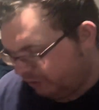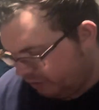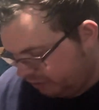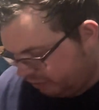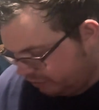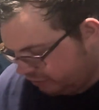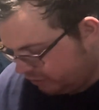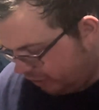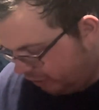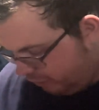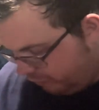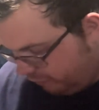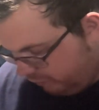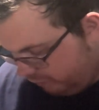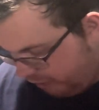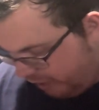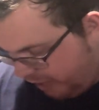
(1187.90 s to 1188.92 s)

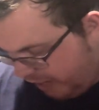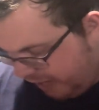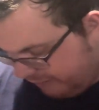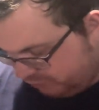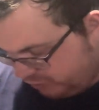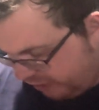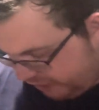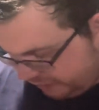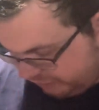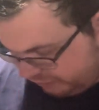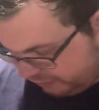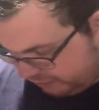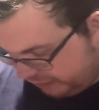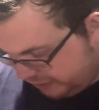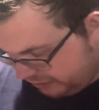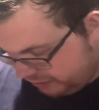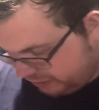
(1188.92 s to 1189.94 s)
So I'm trying
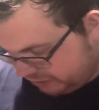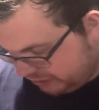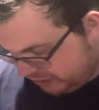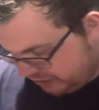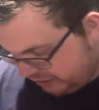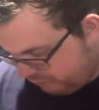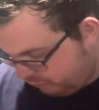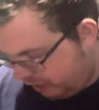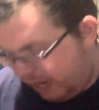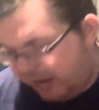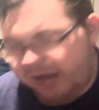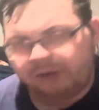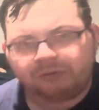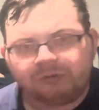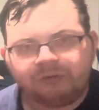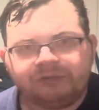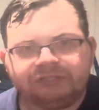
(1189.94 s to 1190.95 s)
to see
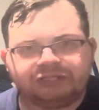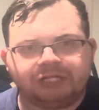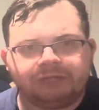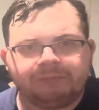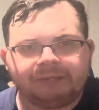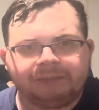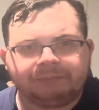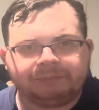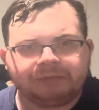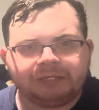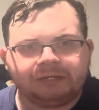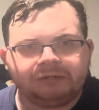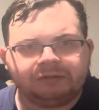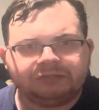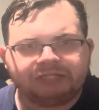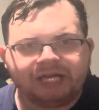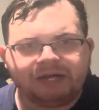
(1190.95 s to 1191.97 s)
how the lanes are going to be up
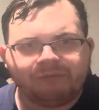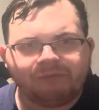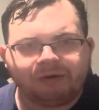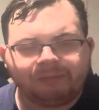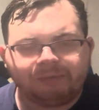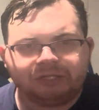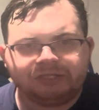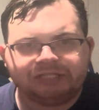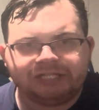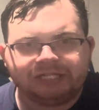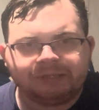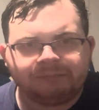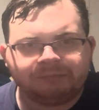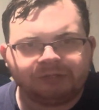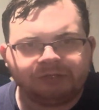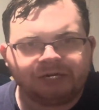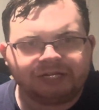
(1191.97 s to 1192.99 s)
there. Decide what I'm going to take
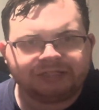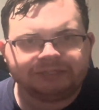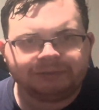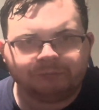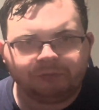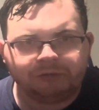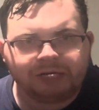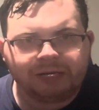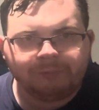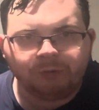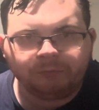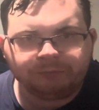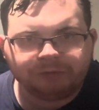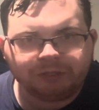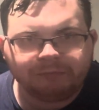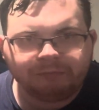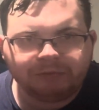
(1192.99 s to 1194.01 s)
up there next summer when I bowl
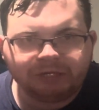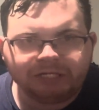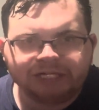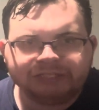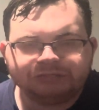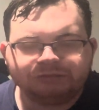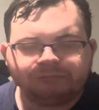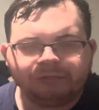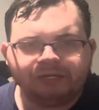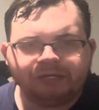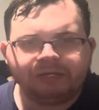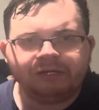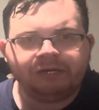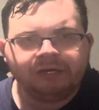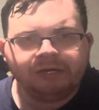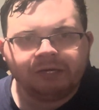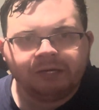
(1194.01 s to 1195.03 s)
up there Monday nights with my
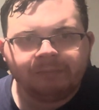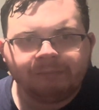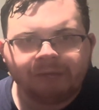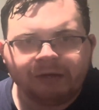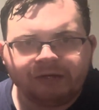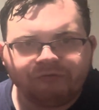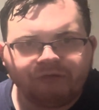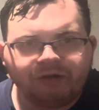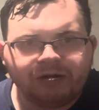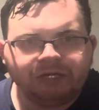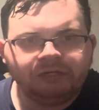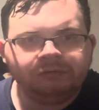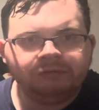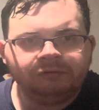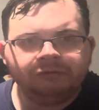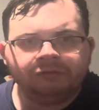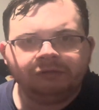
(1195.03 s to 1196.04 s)
my friend,
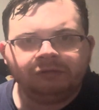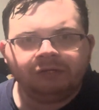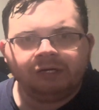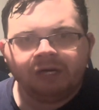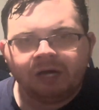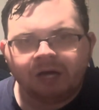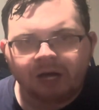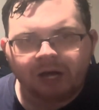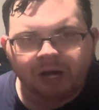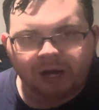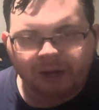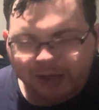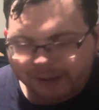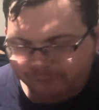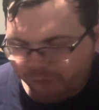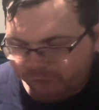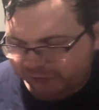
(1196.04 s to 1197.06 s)

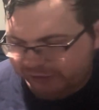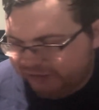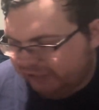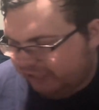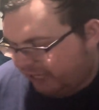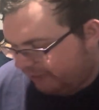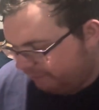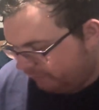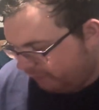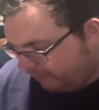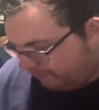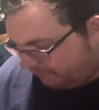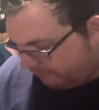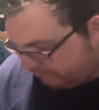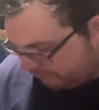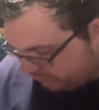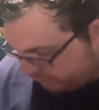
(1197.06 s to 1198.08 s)
Emily, that I'm